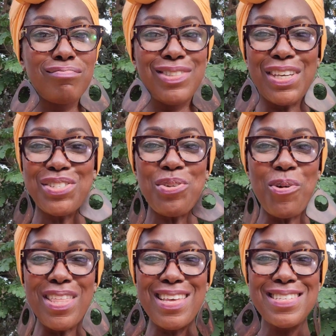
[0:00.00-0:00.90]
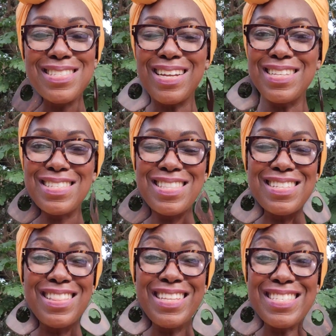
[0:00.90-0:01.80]
just knowing this, that it's
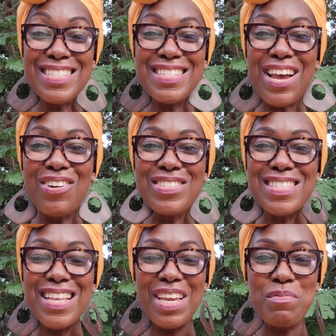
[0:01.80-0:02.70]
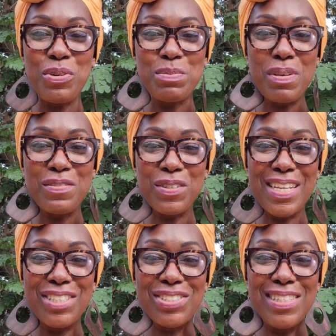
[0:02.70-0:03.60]
listed now as the 2nd most peaceful
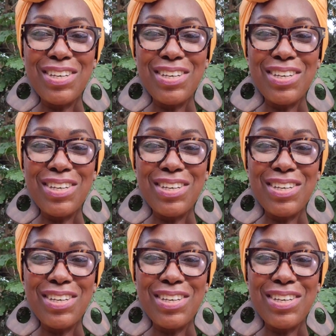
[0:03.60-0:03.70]
nation